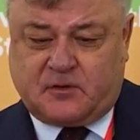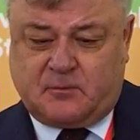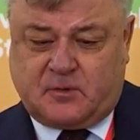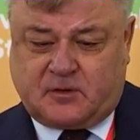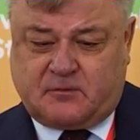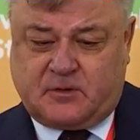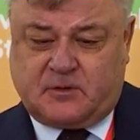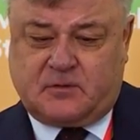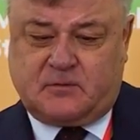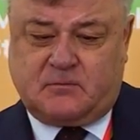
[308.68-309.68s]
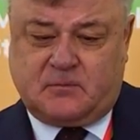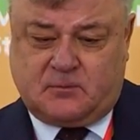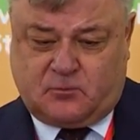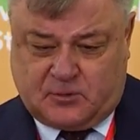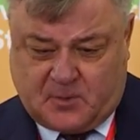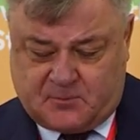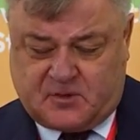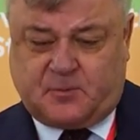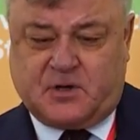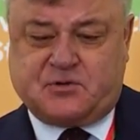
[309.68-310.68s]
We have dozens
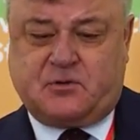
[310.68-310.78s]
of